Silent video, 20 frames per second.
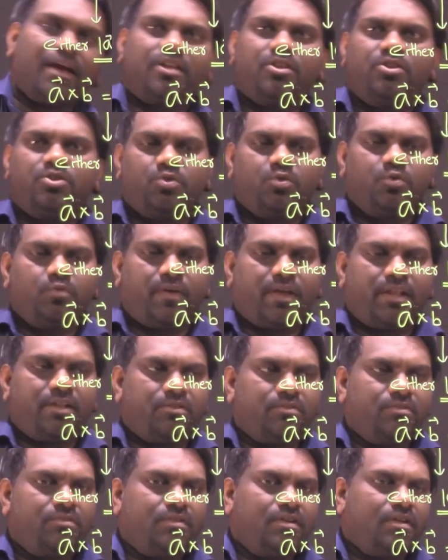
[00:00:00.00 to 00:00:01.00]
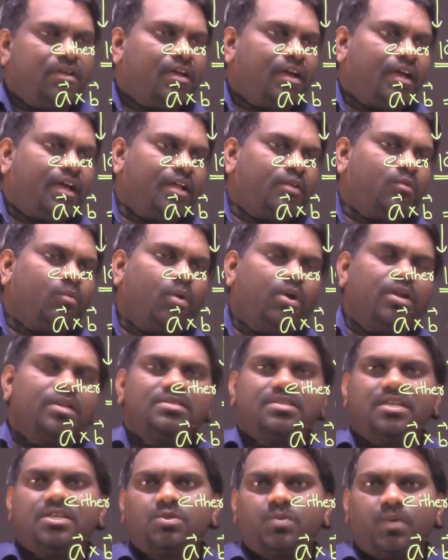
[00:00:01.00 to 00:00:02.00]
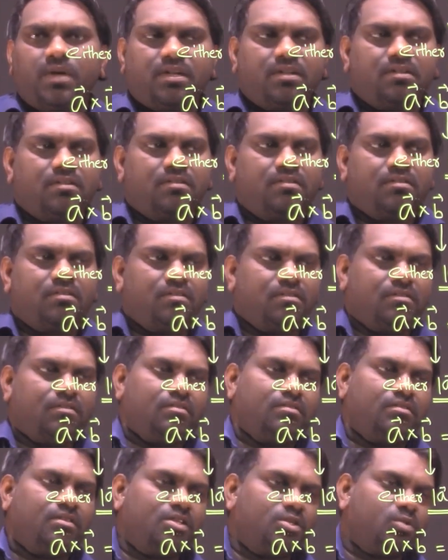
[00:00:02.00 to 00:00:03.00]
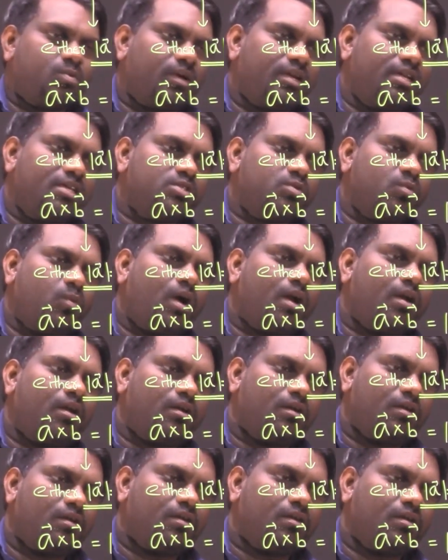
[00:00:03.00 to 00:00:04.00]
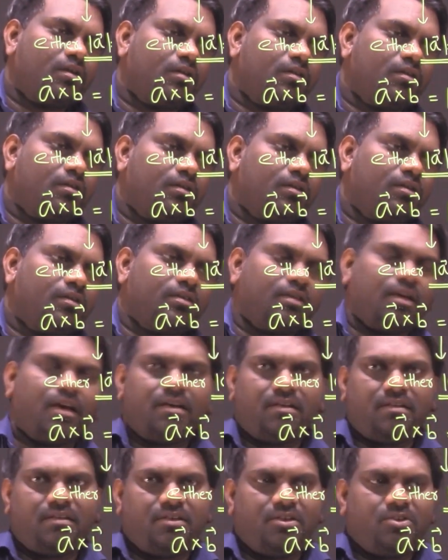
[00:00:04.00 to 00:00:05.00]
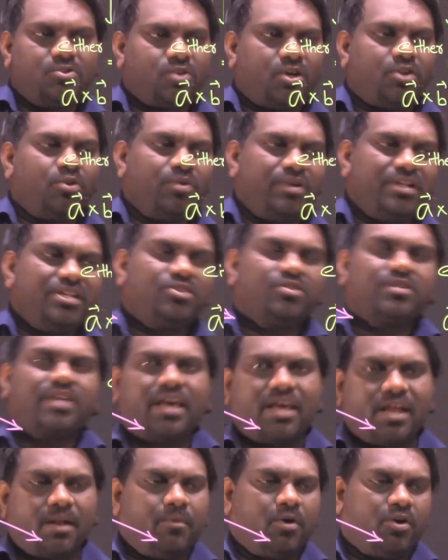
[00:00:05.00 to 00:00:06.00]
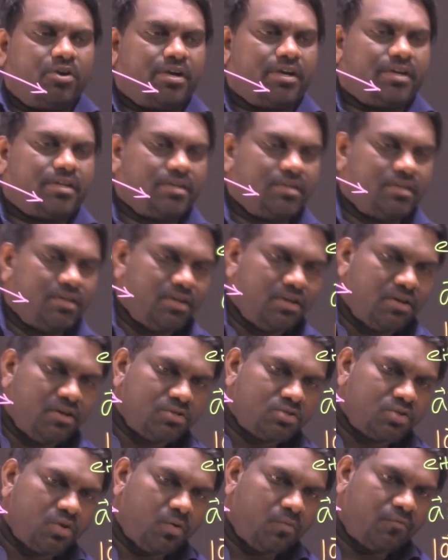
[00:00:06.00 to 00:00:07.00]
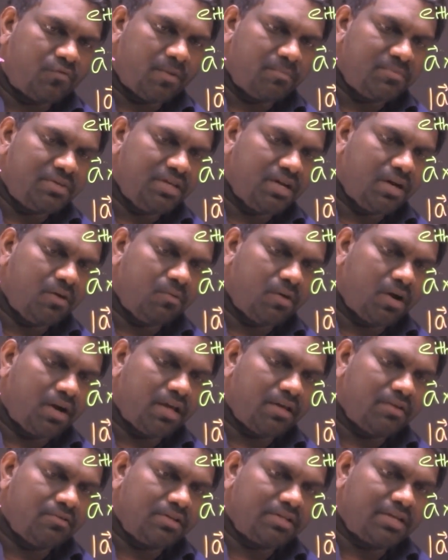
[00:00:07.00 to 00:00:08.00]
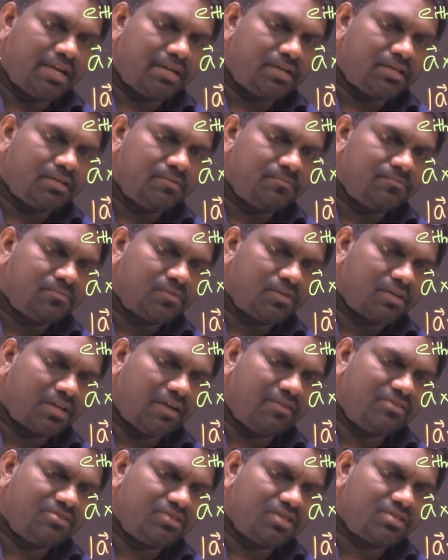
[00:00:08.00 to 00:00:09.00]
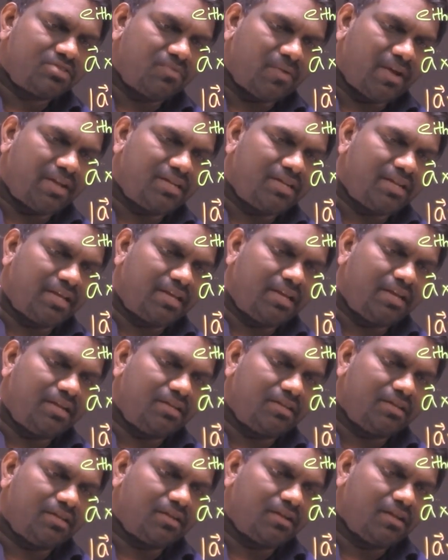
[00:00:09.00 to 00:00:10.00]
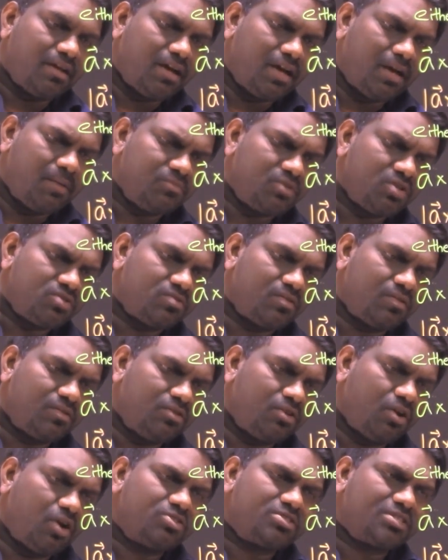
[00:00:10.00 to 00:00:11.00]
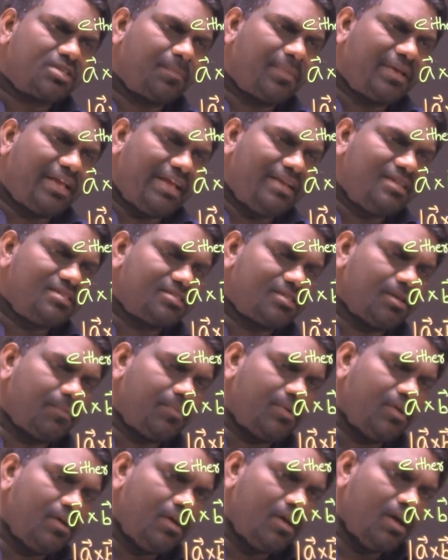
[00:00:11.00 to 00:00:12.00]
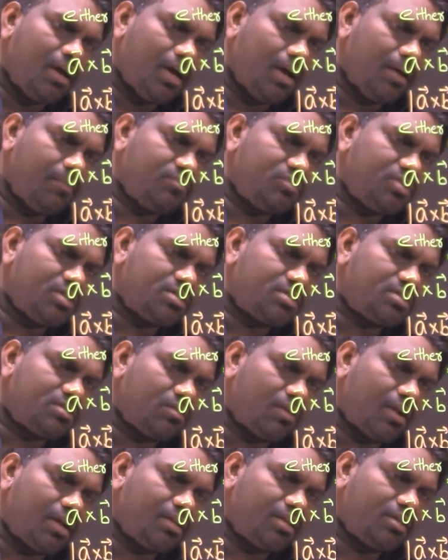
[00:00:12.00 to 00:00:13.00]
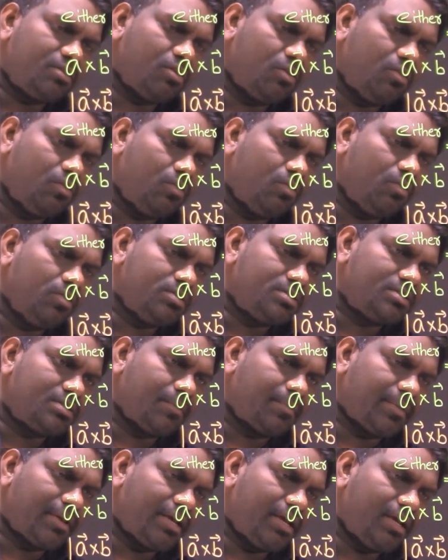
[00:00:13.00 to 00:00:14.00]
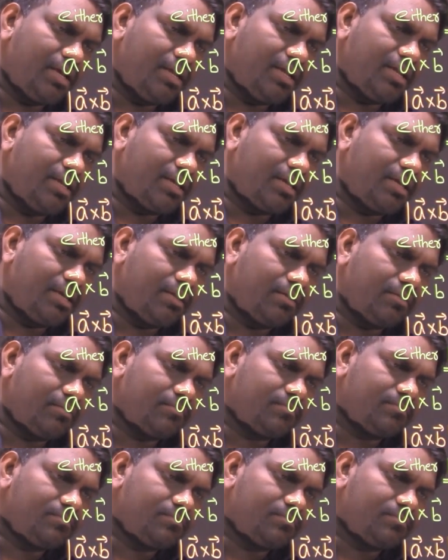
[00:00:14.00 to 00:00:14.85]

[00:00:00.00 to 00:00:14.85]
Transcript: magnitude value. And what is this one? This one is 1. Yeah, so I don't need to care about it. So from here what I will get, I'll just write it again dear. I'm just not skipping any step. I'm just writing the whole step again and again